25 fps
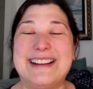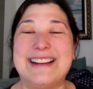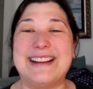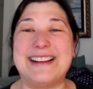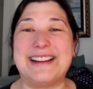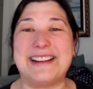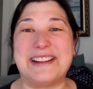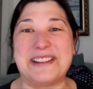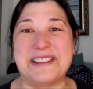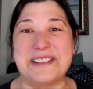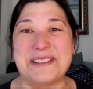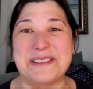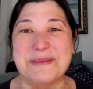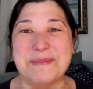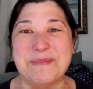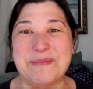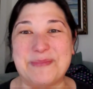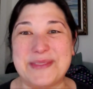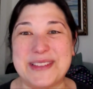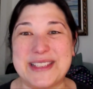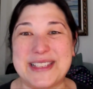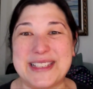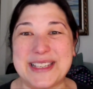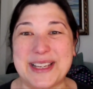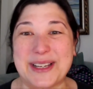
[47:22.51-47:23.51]
Um,
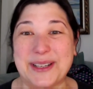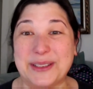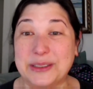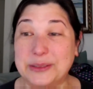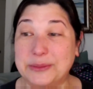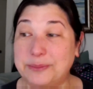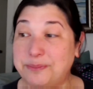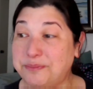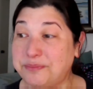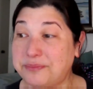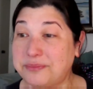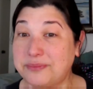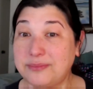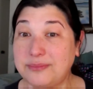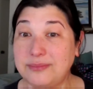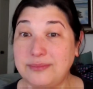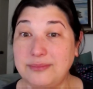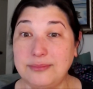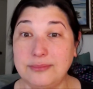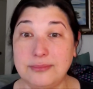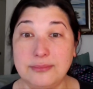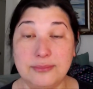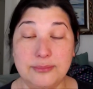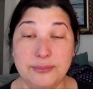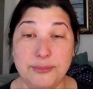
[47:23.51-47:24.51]
so,
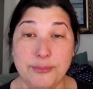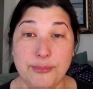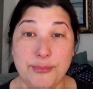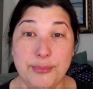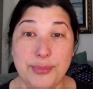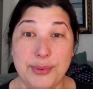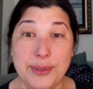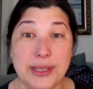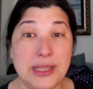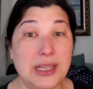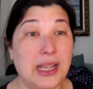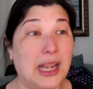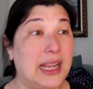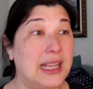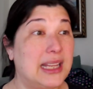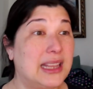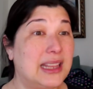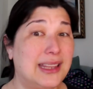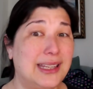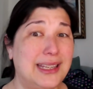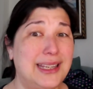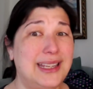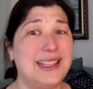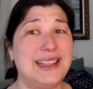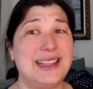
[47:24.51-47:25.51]
but I
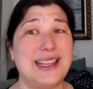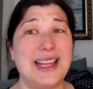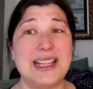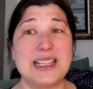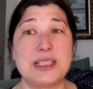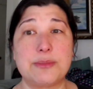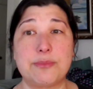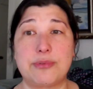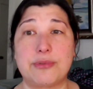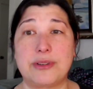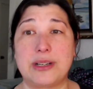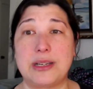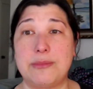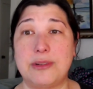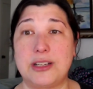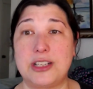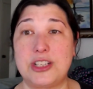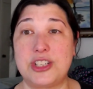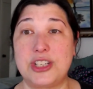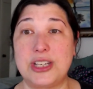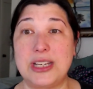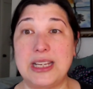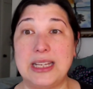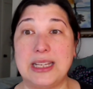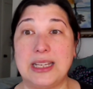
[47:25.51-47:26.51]
think that's pretty
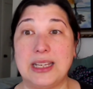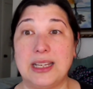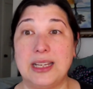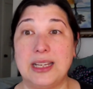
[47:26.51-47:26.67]
much it.